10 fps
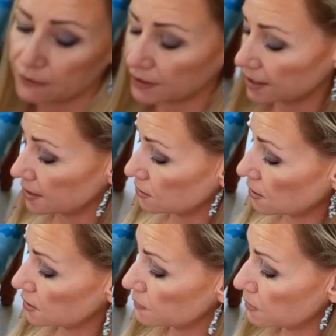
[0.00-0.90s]
feel like you're
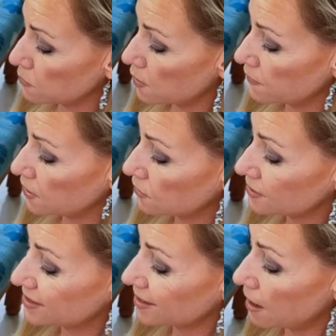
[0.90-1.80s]
going to be moving
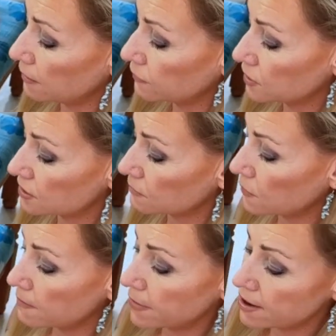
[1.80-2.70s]
yourself to
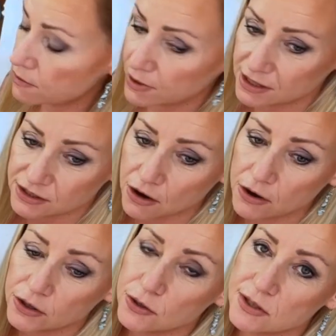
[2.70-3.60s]
somewhere better. When you start
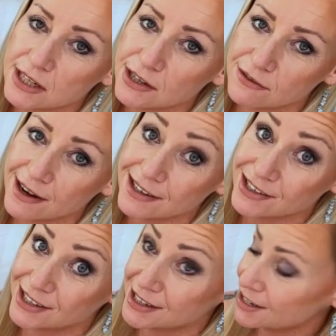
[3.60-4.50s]
using your
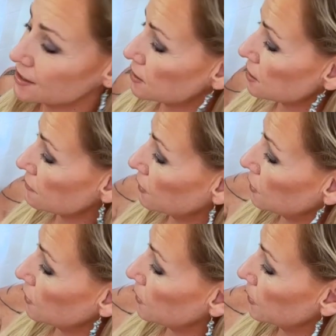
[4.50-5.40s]
energy just for
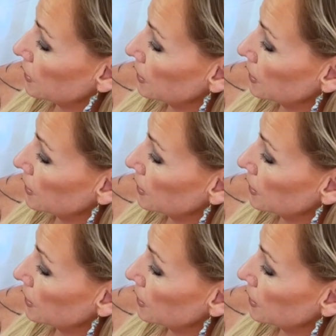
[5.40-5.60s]
you,